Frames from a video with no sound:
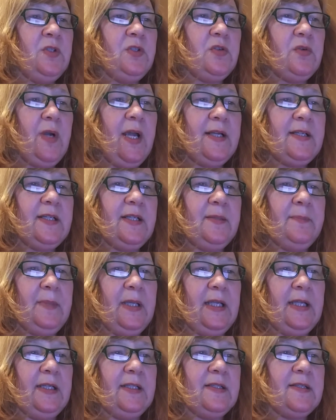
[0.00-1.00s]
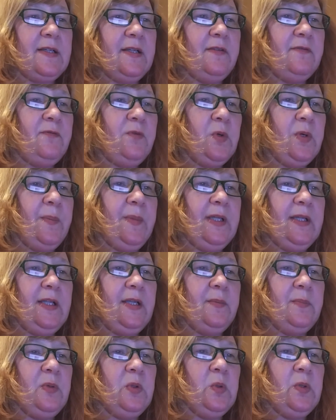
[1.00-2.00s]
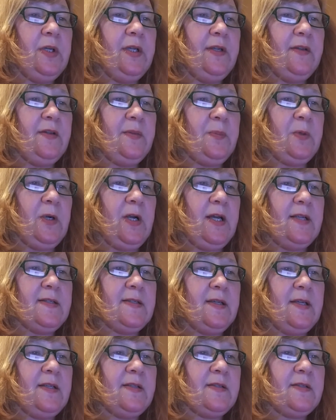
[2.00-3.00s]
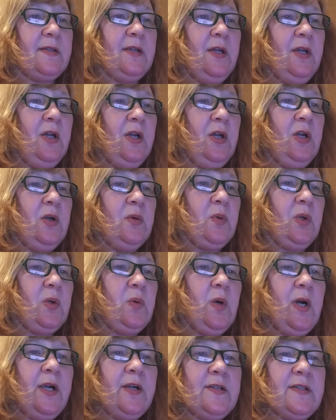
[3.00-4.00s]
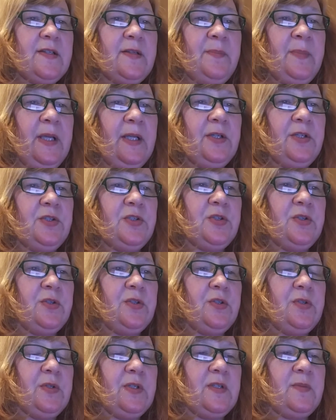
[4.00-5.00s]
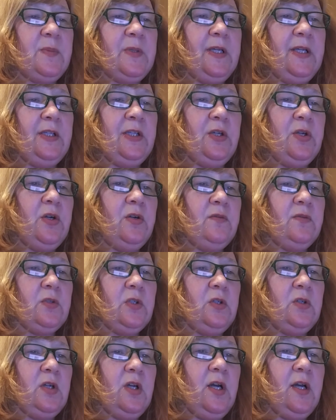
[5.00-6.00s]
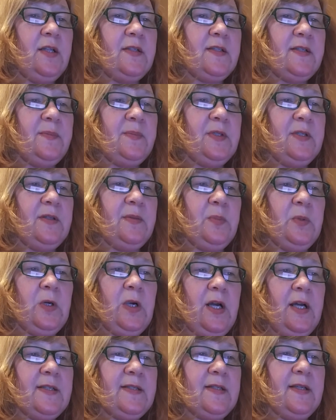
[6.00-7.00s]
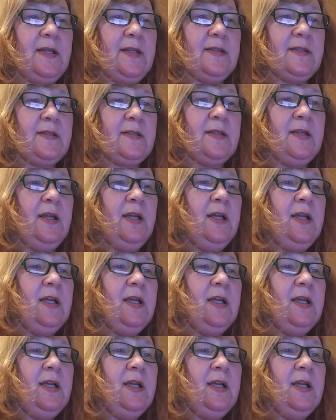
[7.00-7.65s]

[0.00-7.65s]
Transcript: Directing means informing the employee of the process, requires the manager to explain the overall concept of the process,